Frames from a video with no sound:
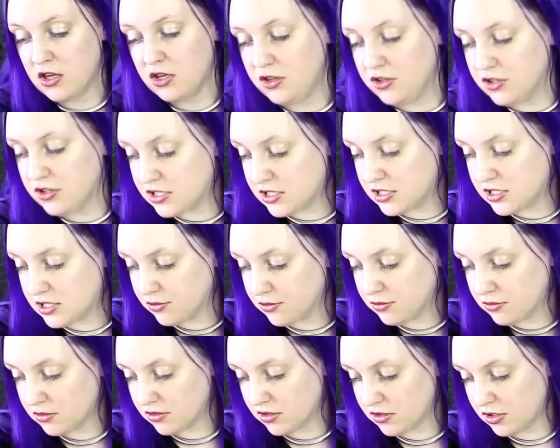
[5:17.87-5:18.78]
You just
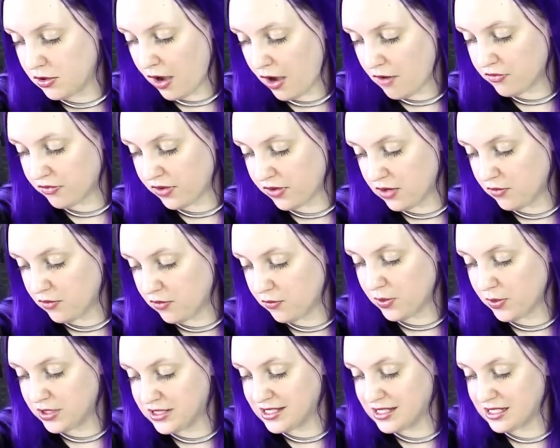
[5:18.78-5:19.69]
don't, you have kind of
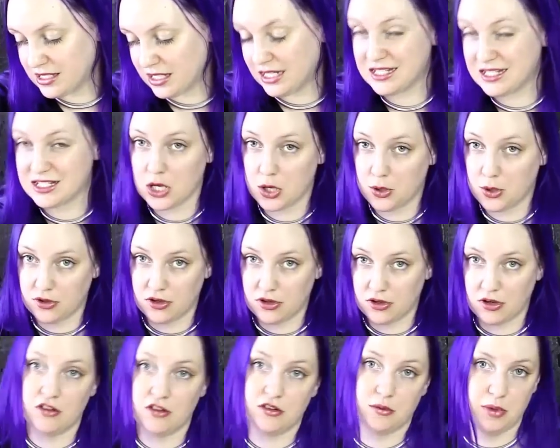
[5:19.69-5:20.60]
one skin tone
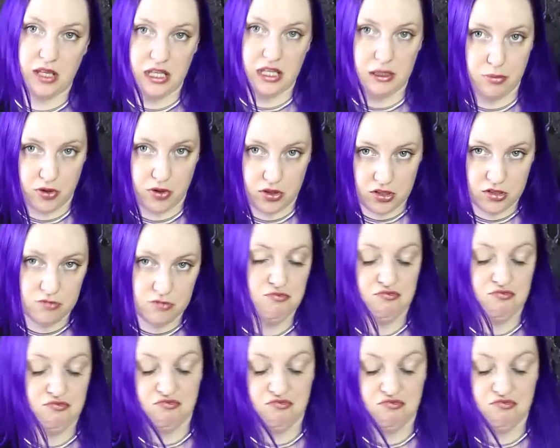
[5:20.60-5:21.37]
on all the people.